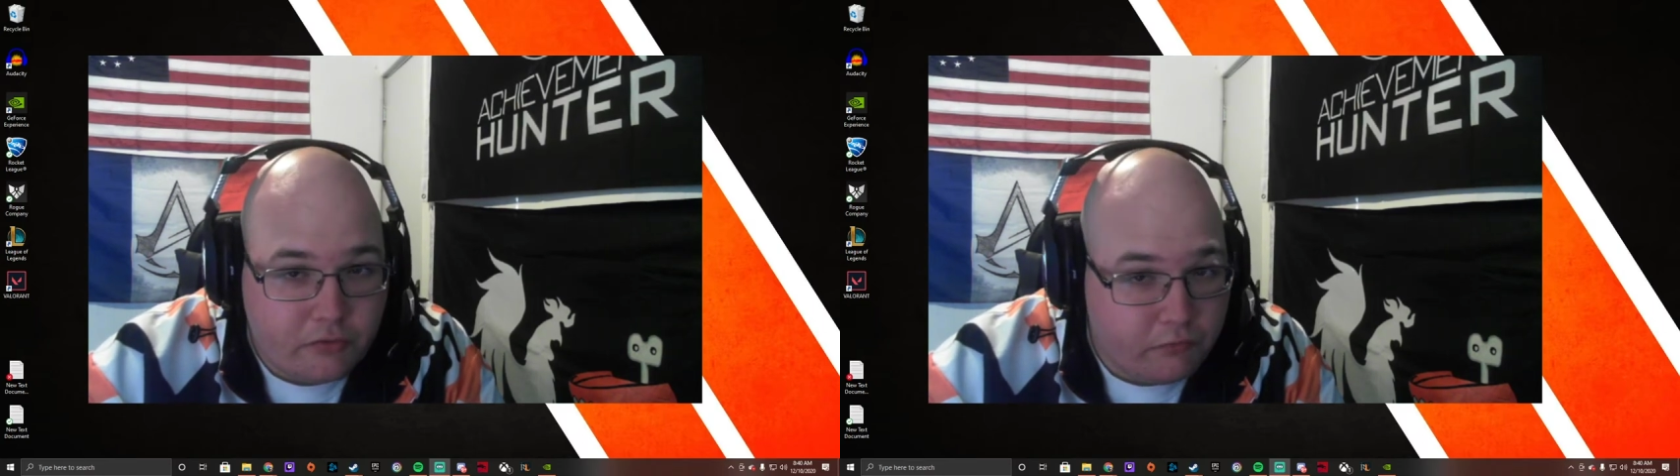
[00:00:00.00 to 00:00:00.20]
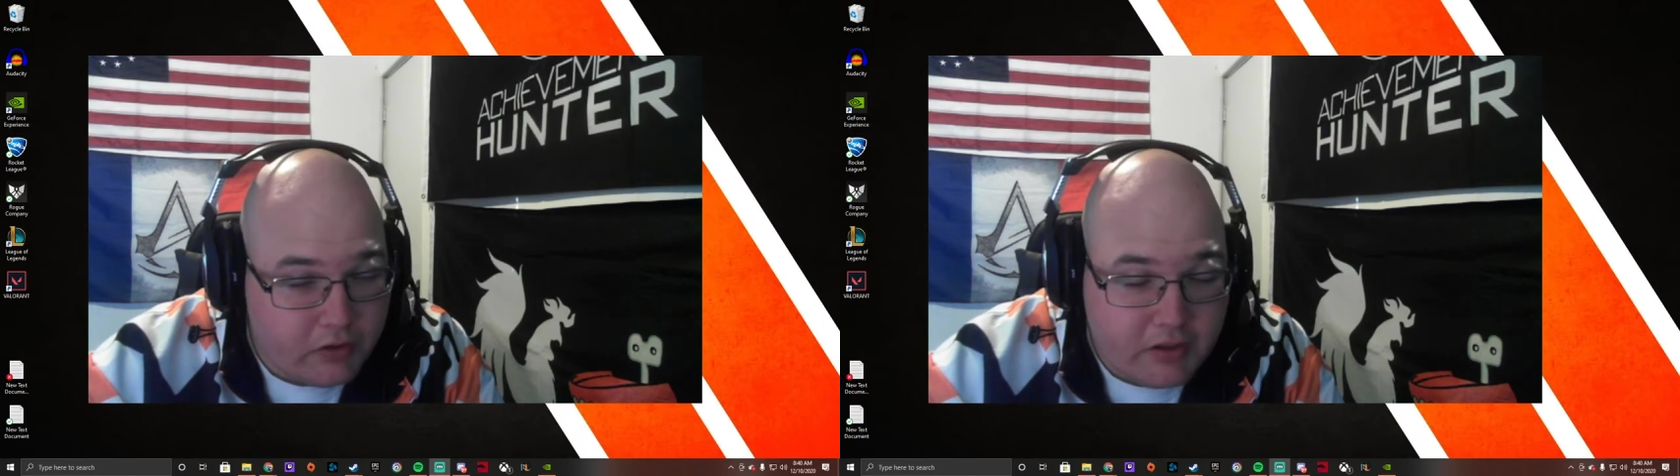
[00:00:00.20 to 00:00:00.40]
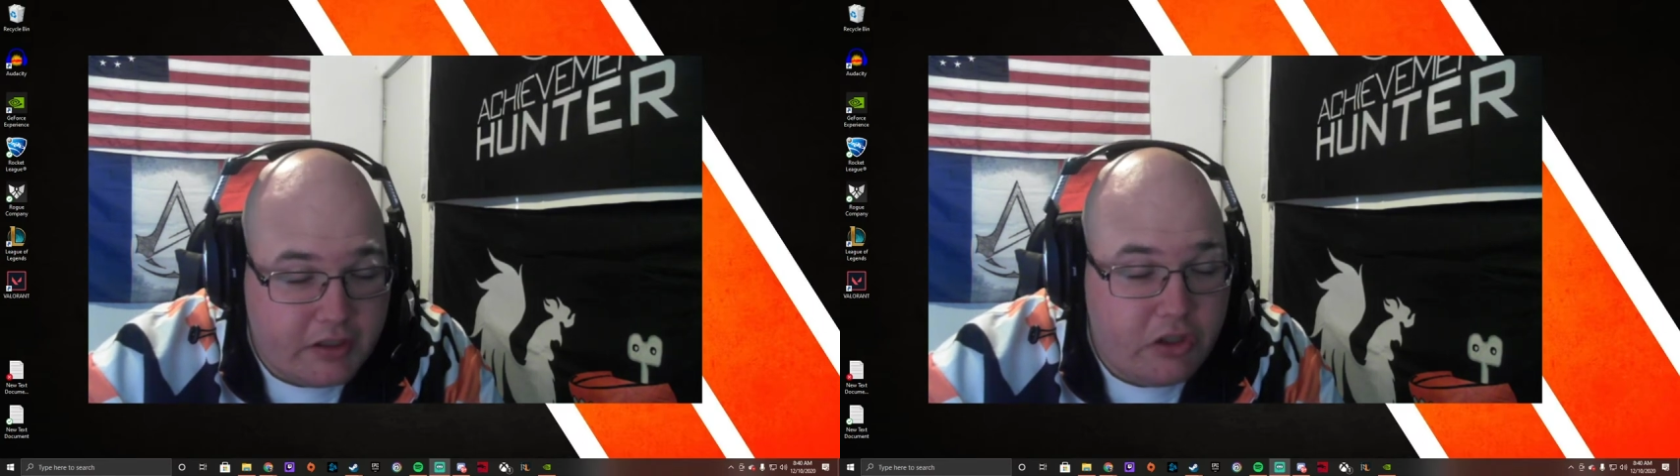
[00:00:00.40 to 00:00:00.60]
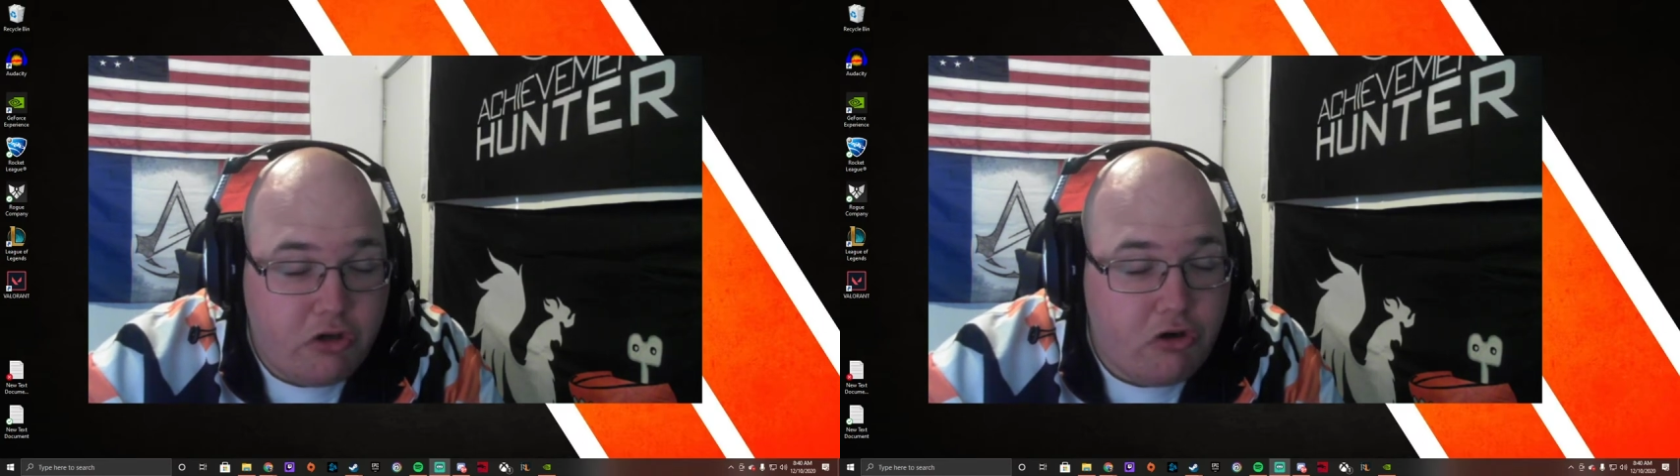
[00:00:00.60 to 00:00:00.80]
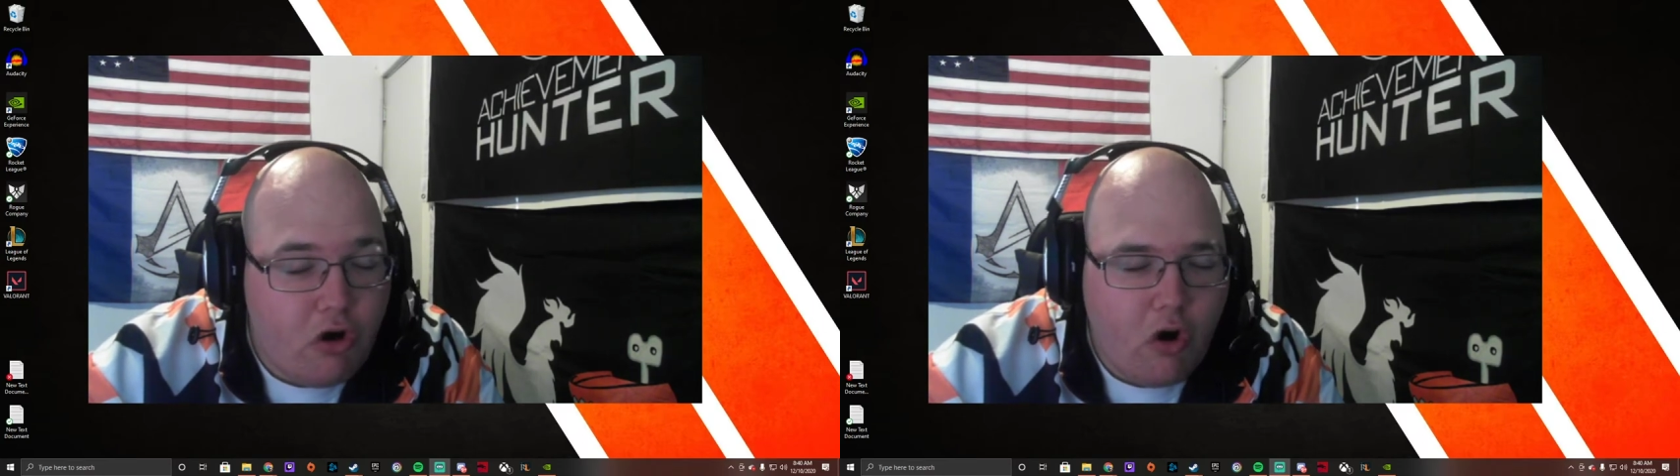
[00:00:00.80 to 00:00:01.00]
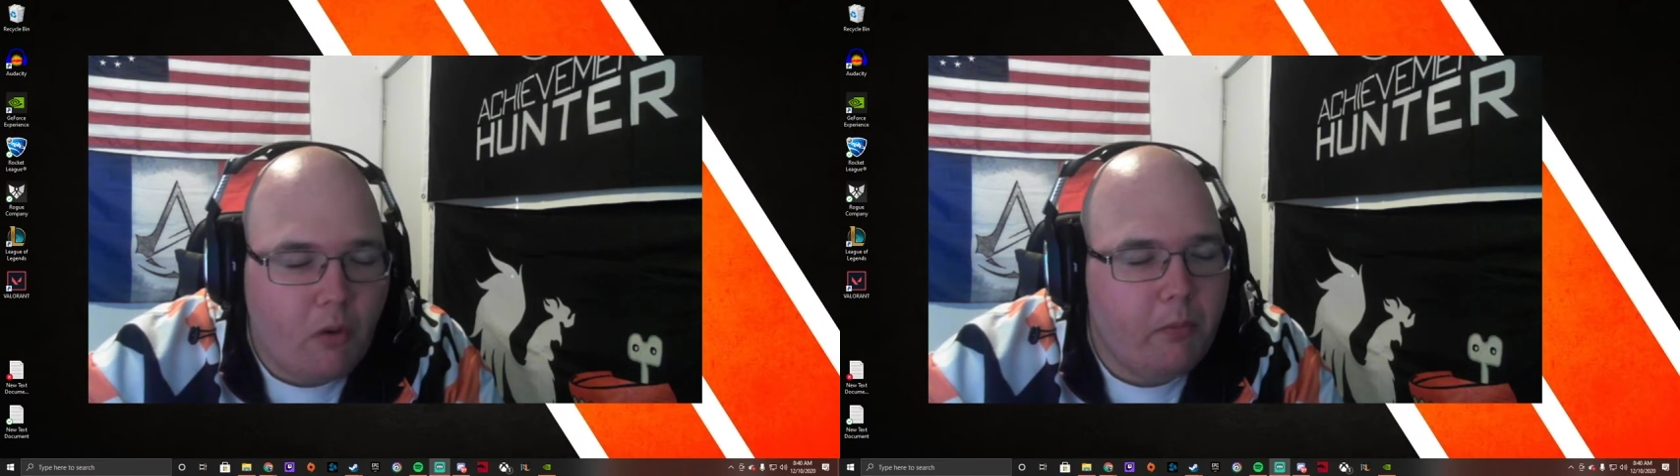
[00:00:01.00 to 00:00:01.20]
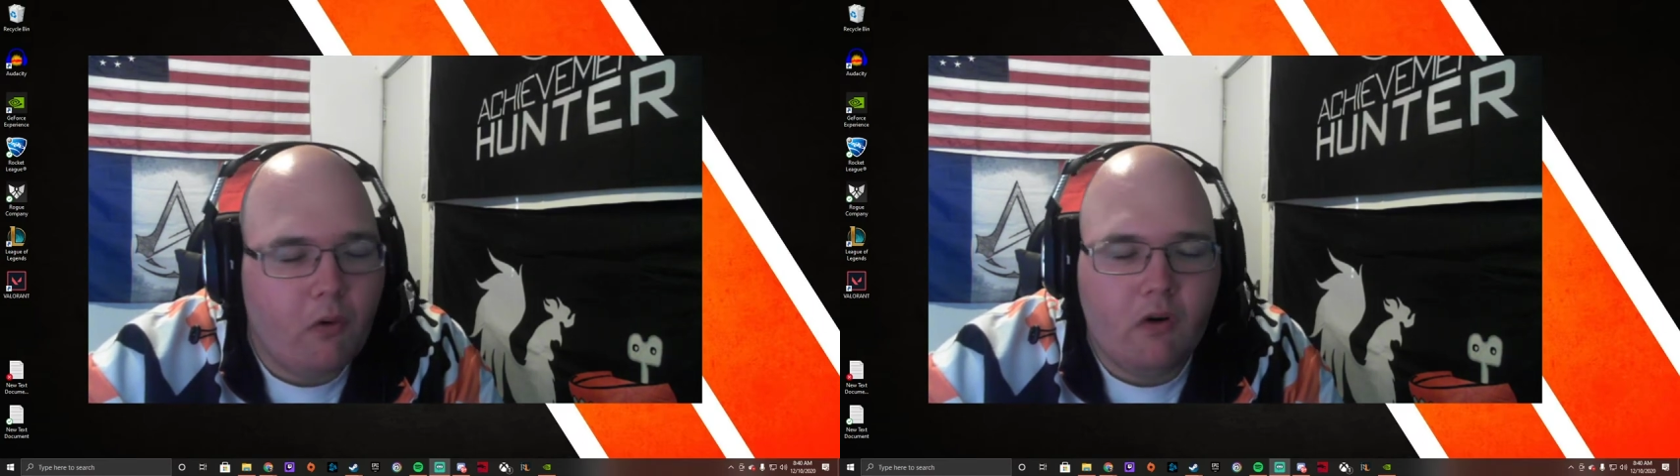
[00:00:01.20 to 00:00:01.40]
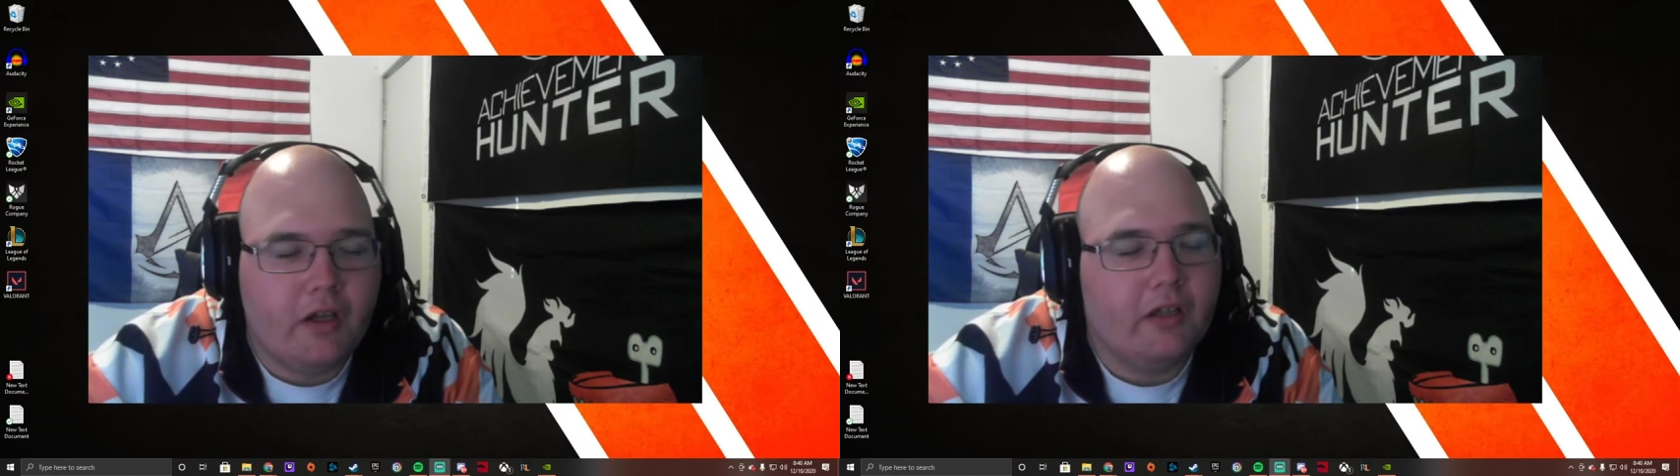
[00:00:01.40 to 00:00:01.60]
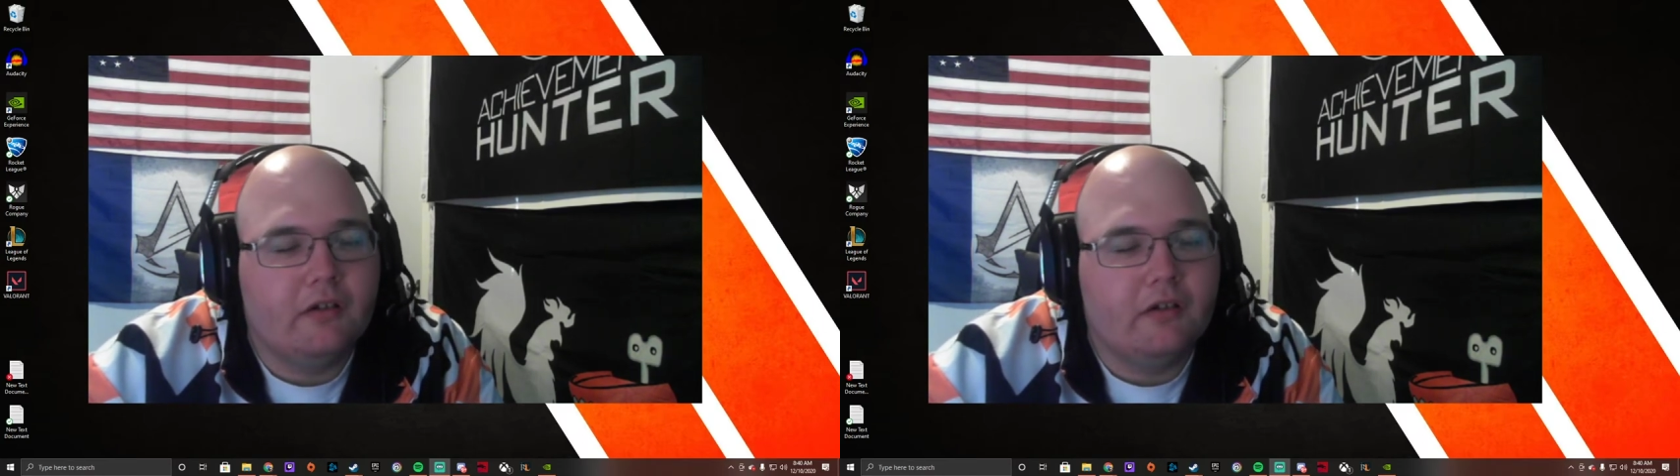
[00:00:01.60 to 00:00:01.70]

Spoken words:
really no point